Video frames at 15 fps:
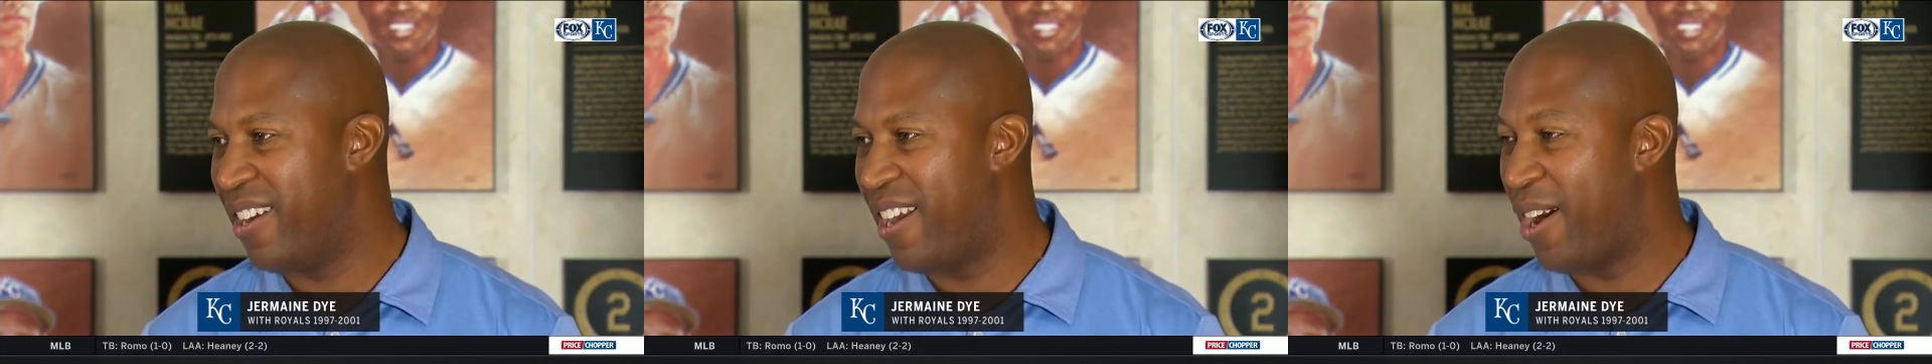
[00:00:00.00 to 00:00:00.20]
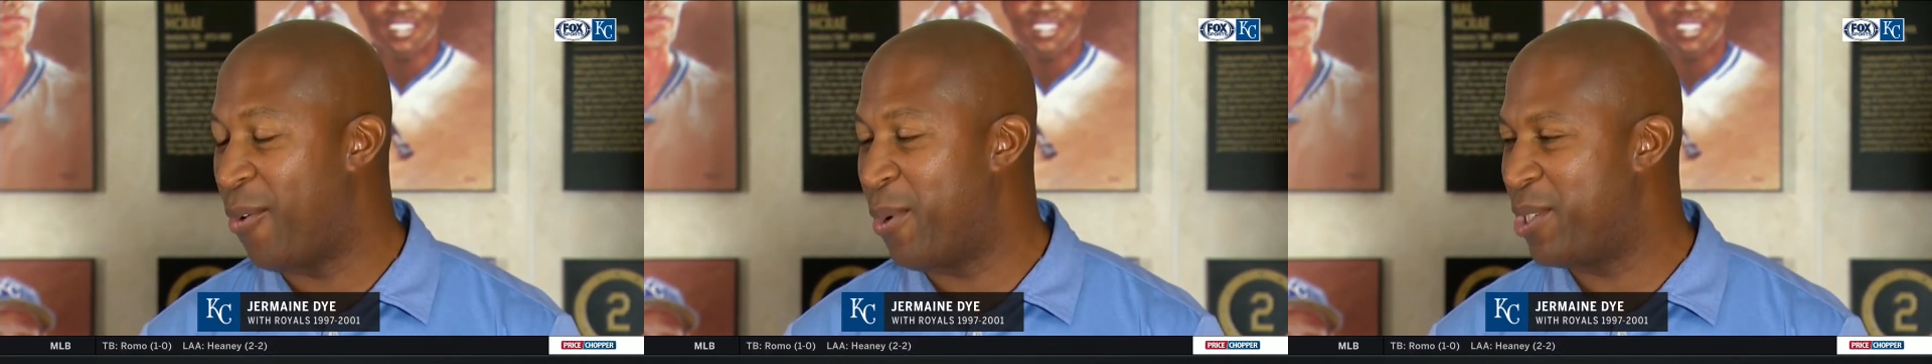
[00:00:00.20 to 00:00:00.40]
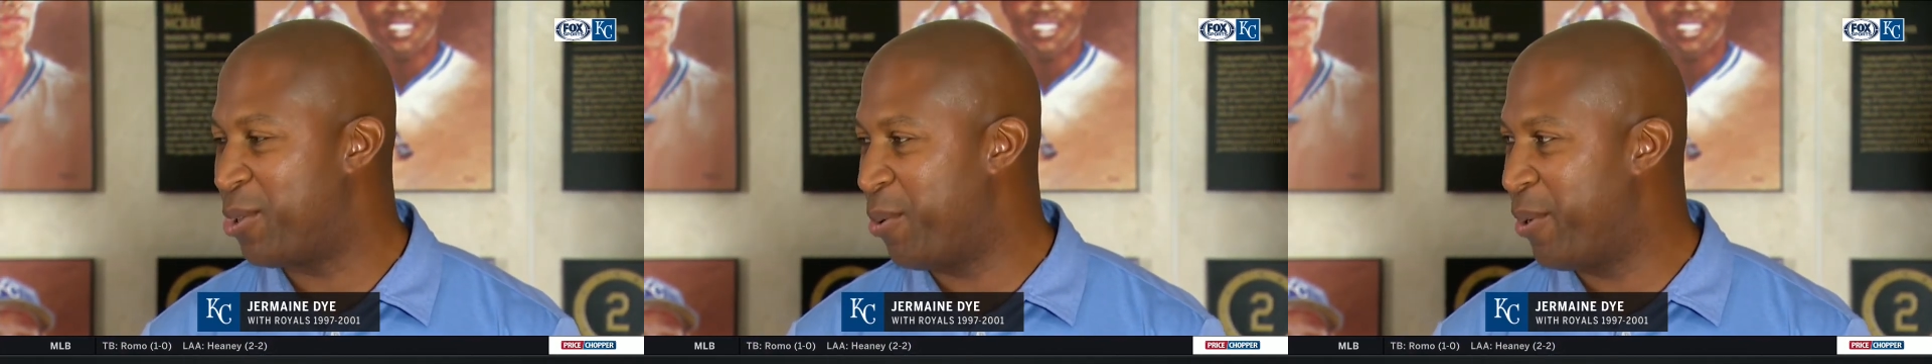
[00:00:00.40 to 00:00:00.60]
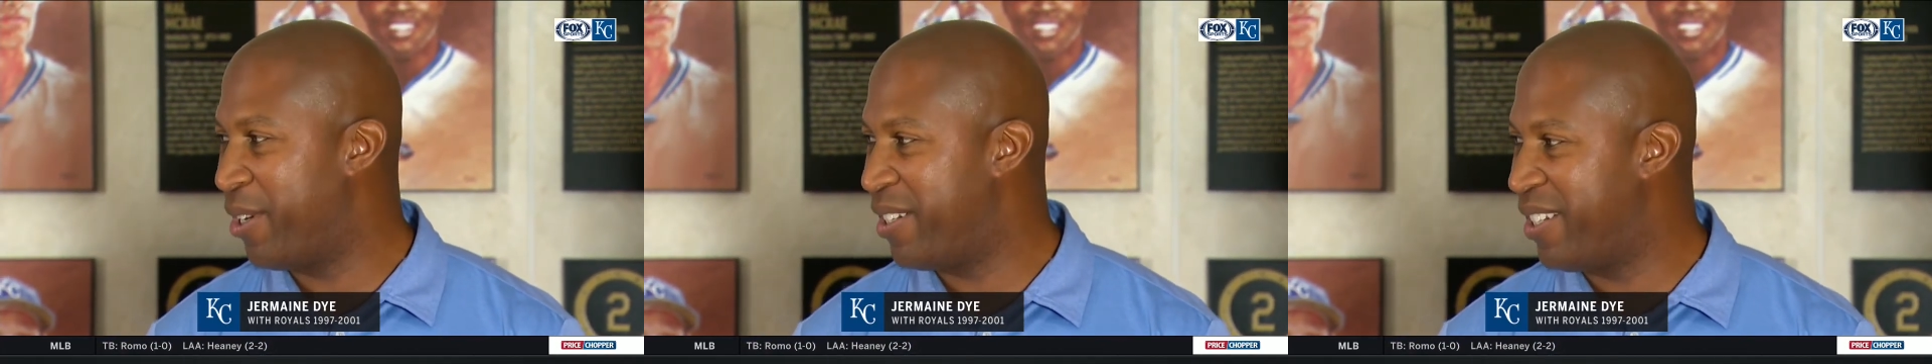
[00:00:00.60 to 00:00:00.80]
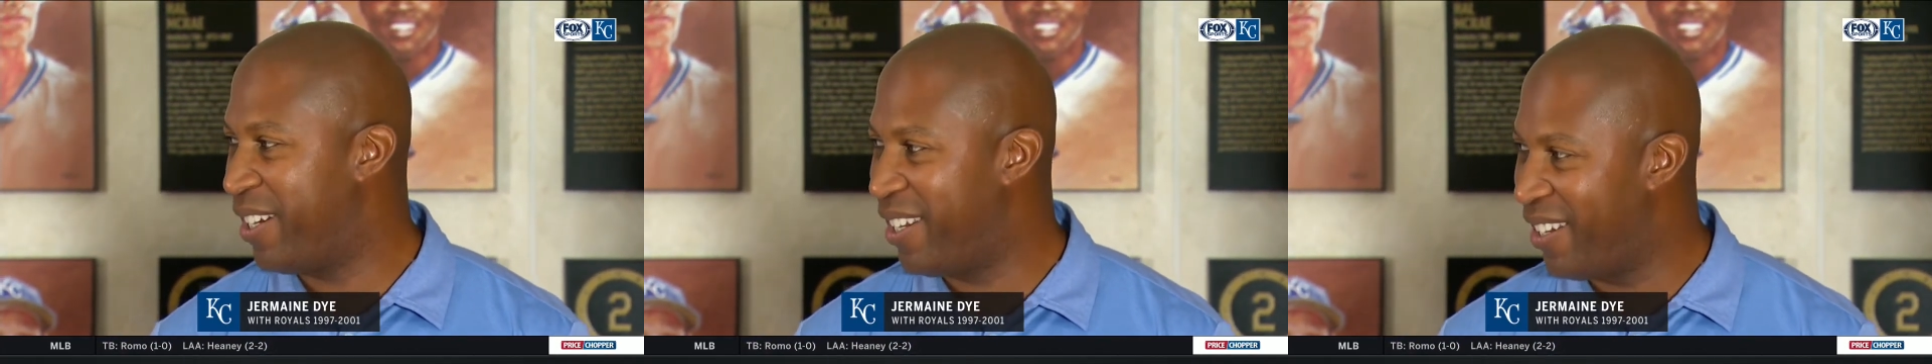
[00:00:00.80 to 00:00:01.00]
I wish we would have
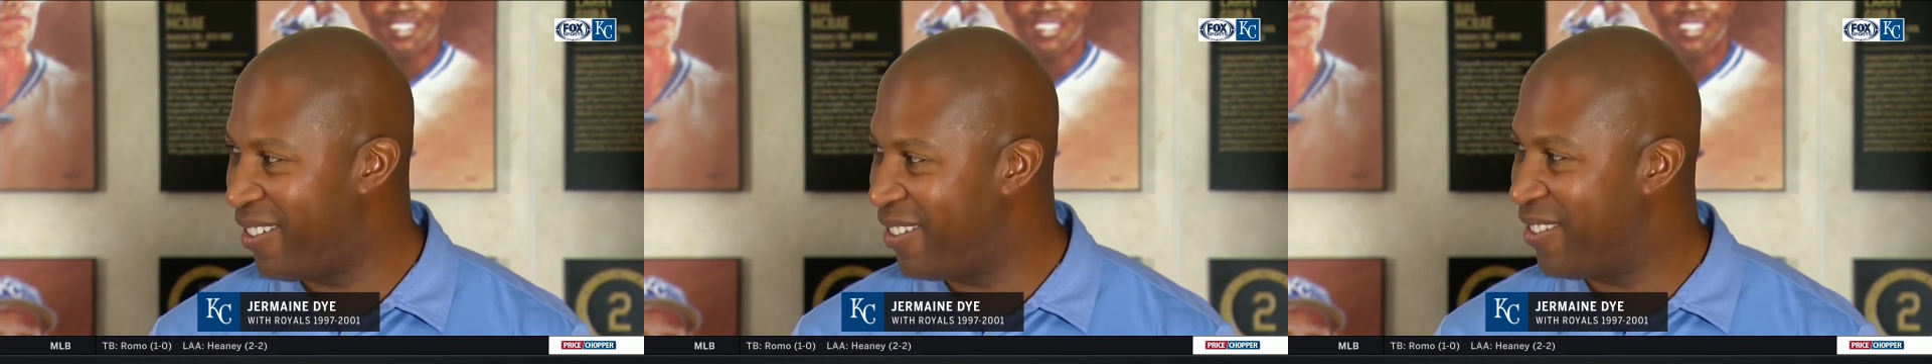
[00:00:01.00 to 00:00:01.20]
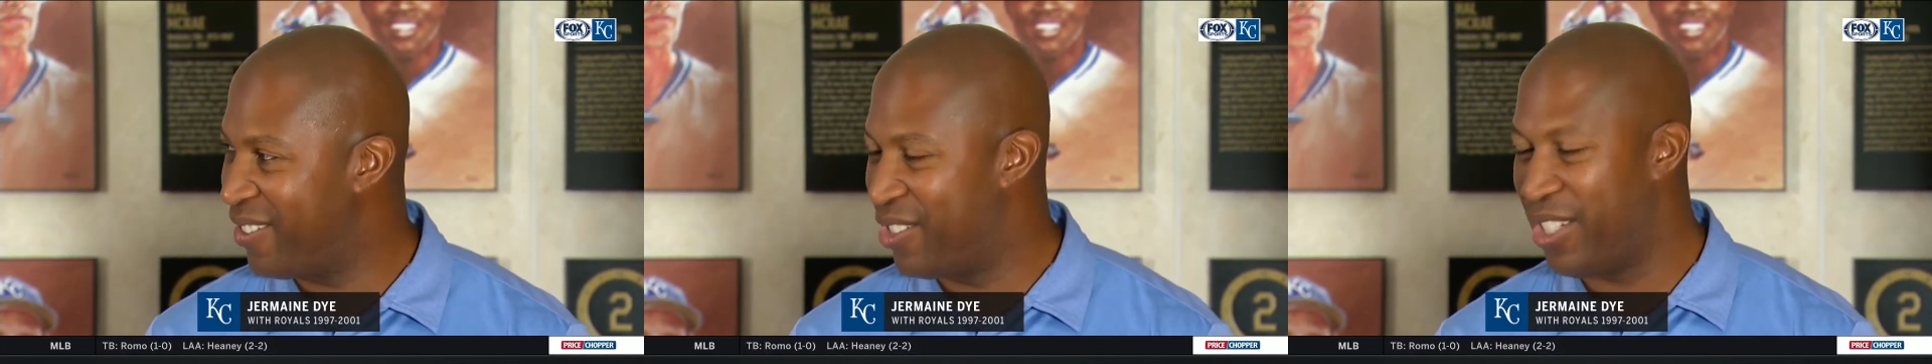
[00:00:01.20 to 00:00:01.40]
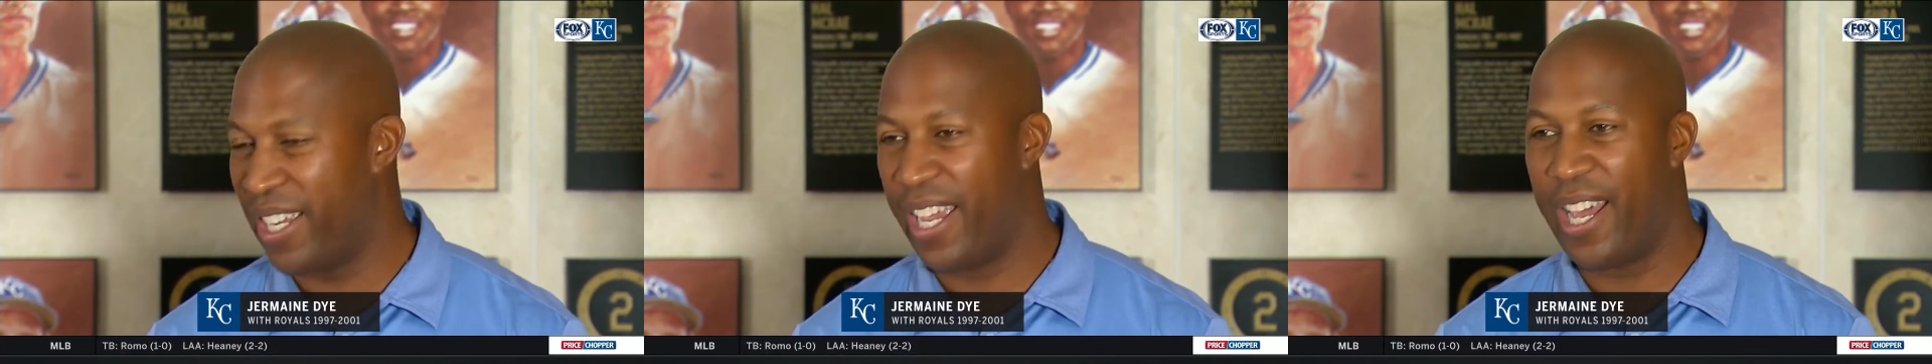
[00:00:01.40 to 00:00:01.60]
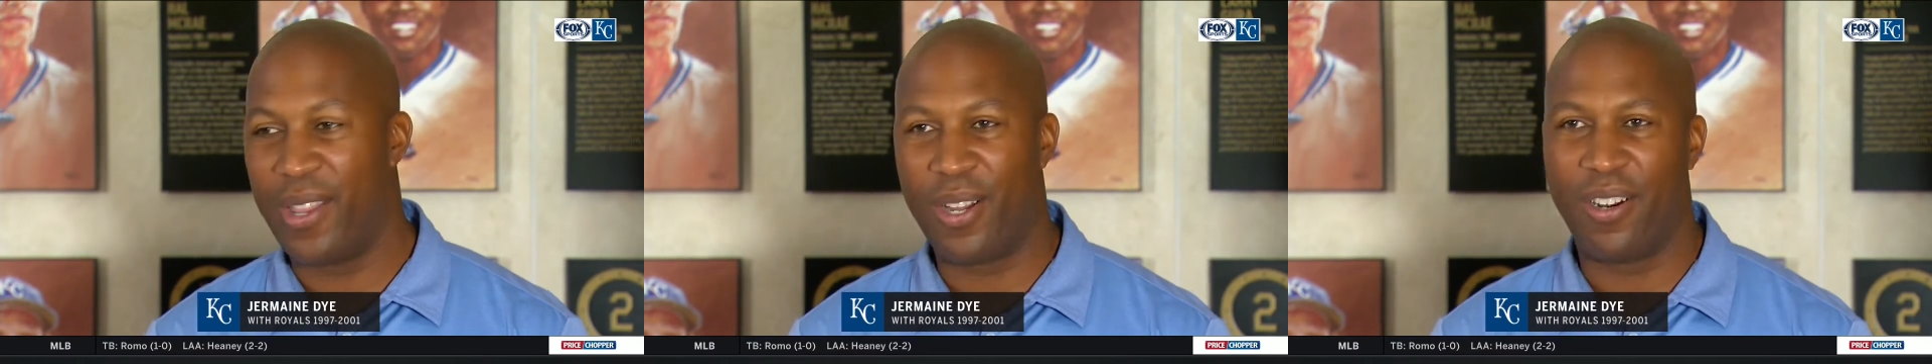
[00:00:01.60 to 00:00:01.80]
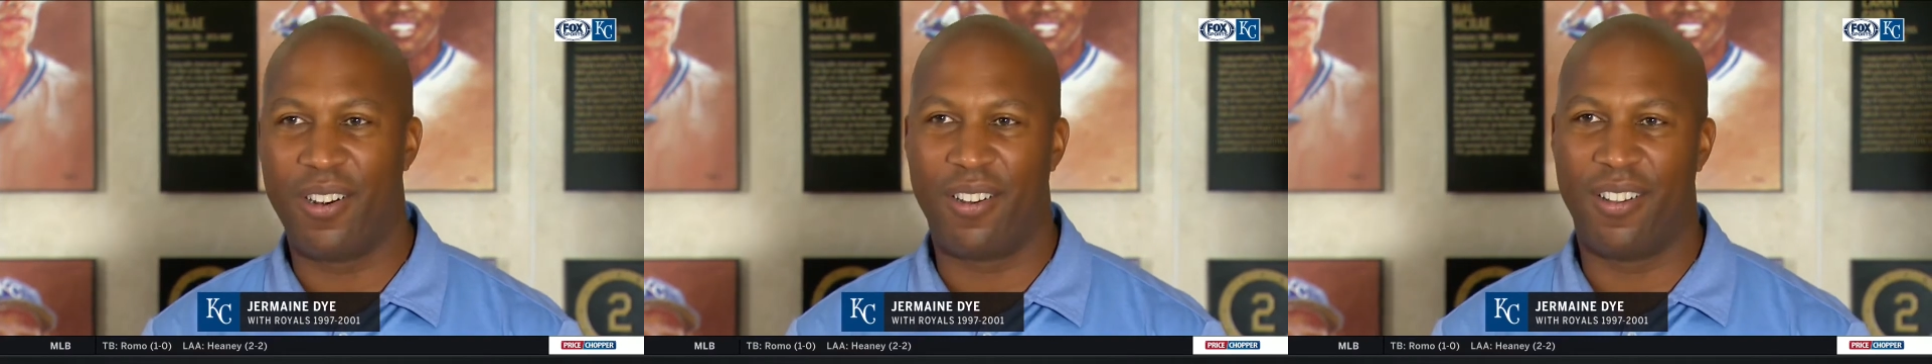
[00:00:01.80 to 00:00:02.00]
did it together